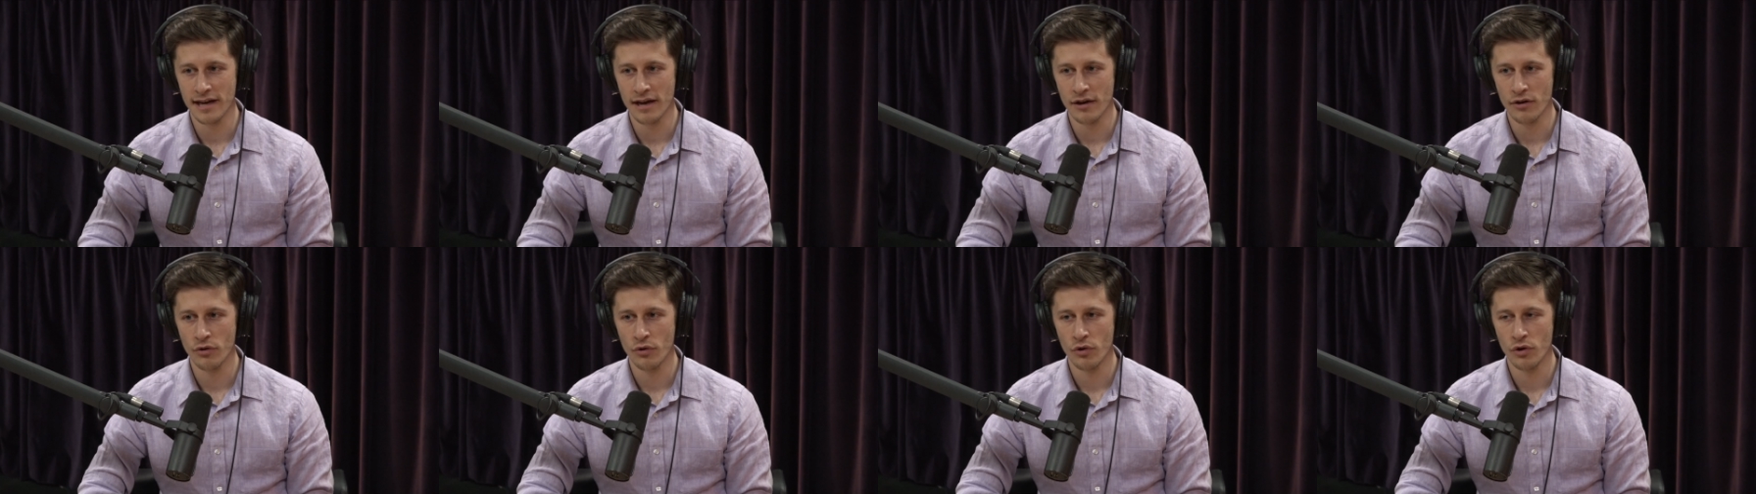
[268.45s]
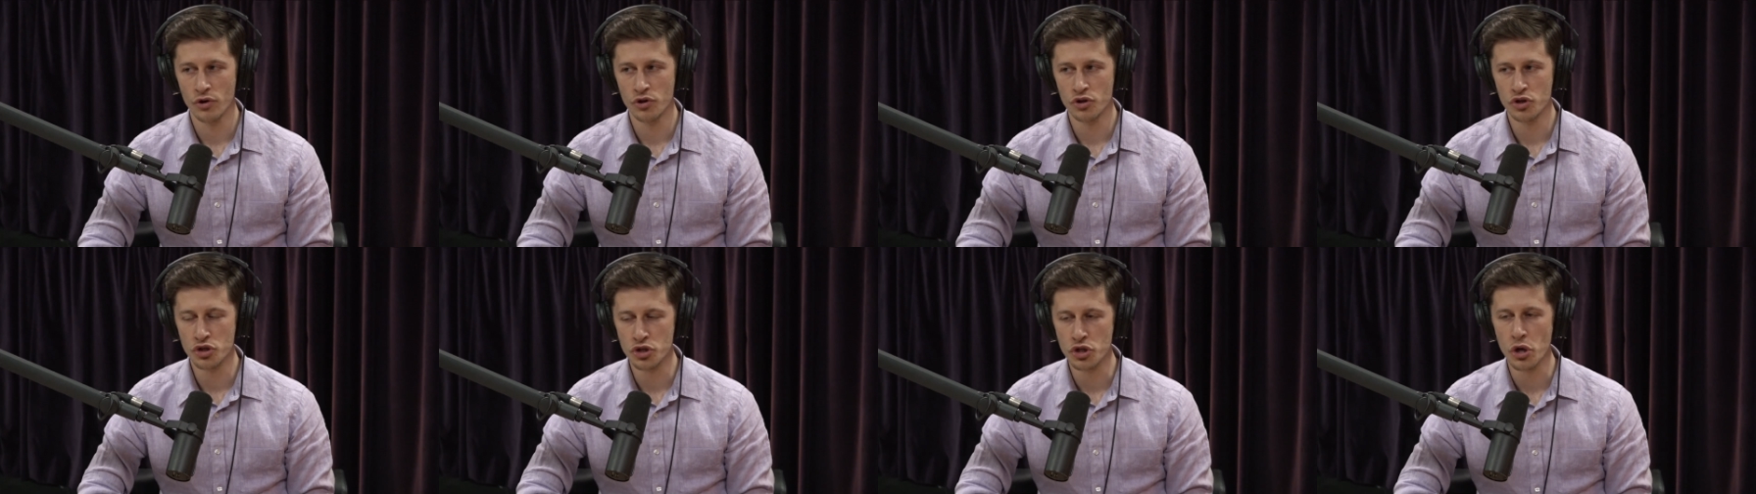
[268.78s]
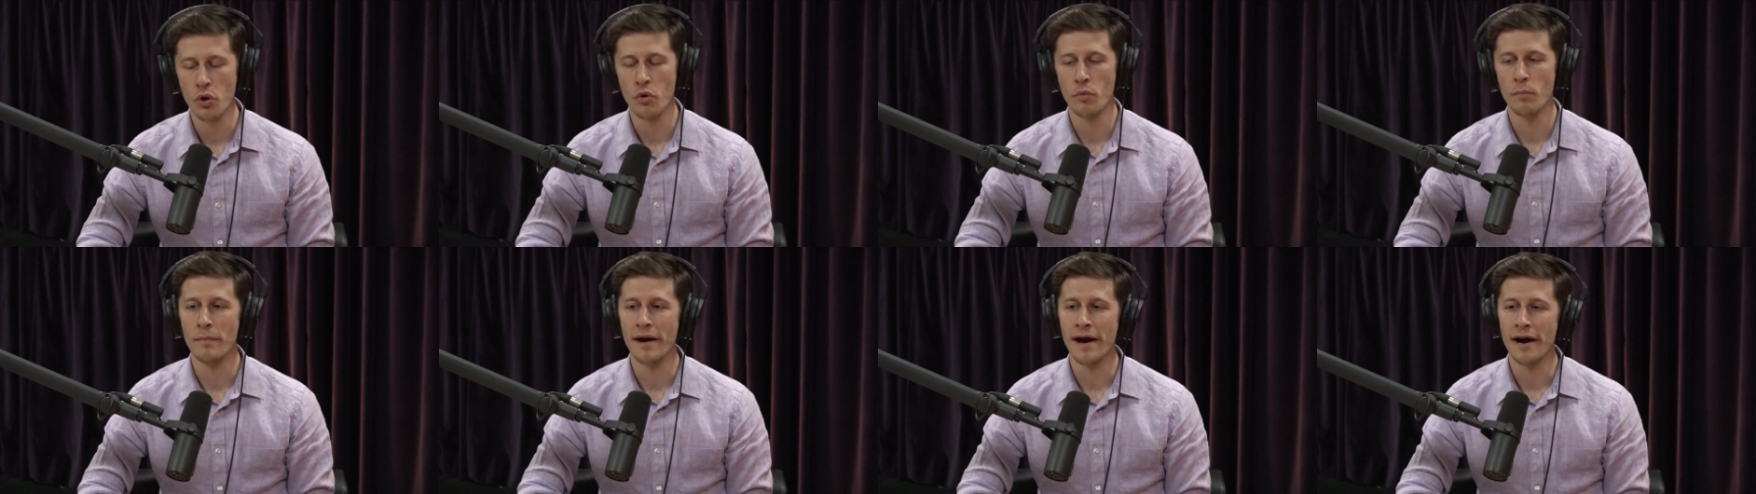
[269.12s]
out
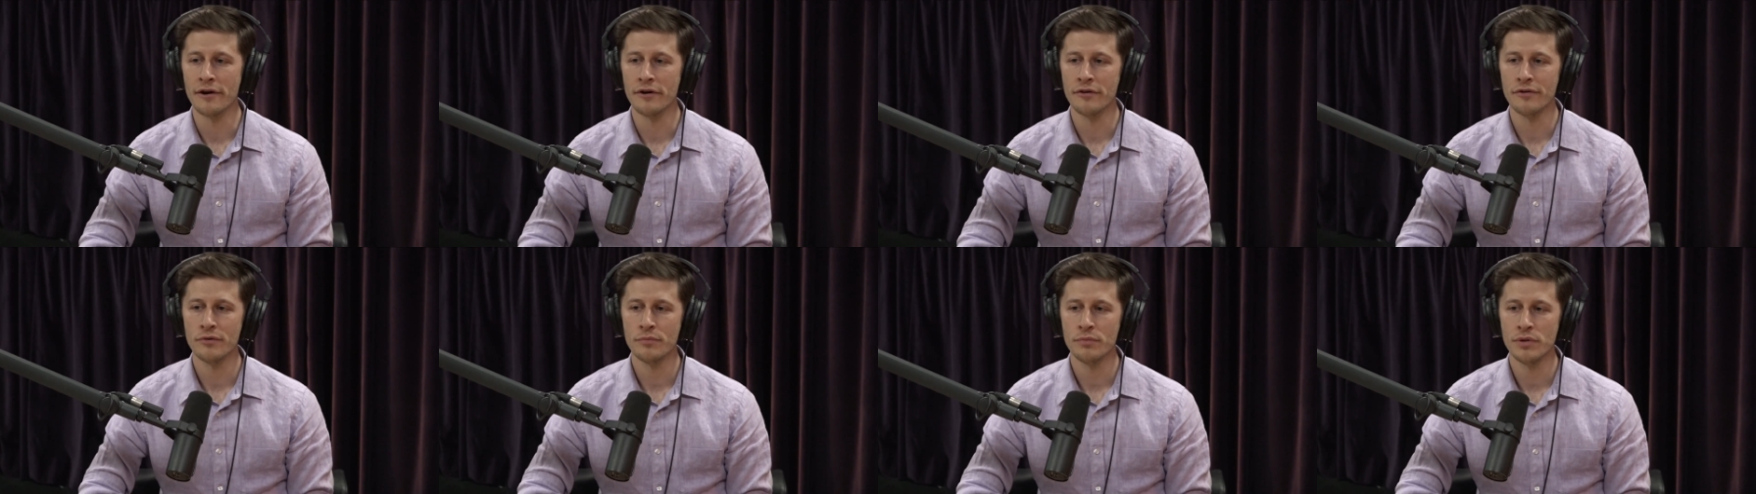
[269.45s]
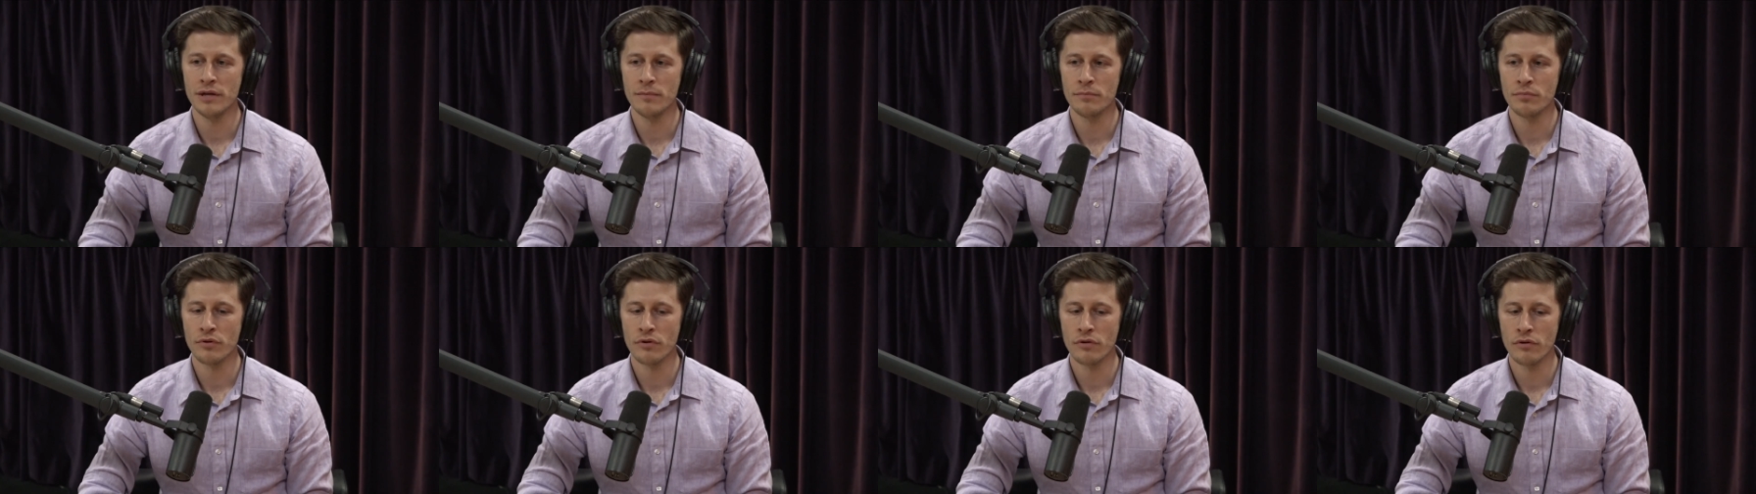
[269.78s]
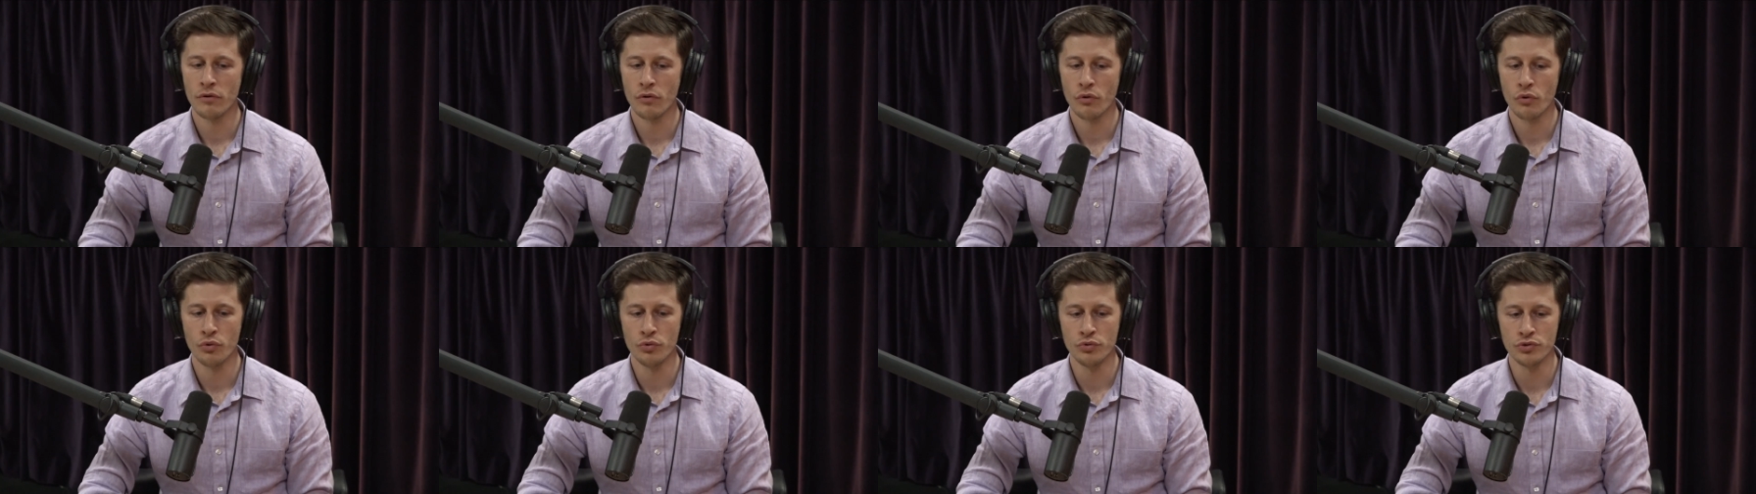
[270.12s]
don't matter to
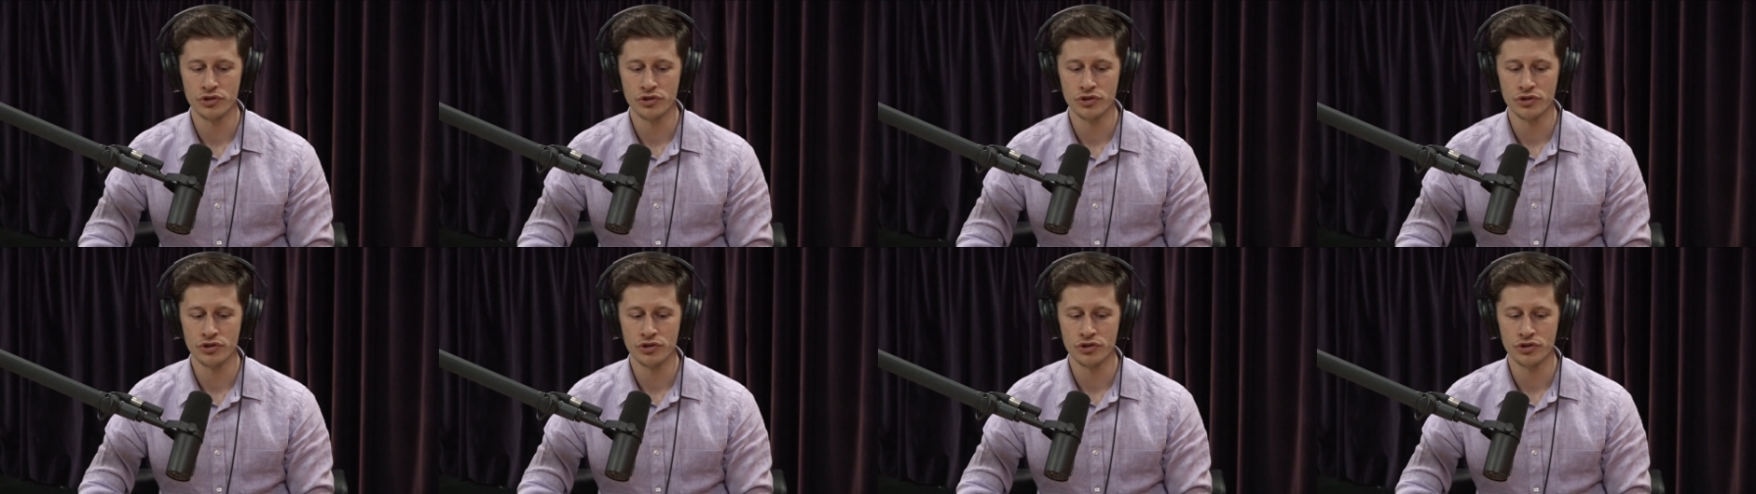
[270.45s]
people right.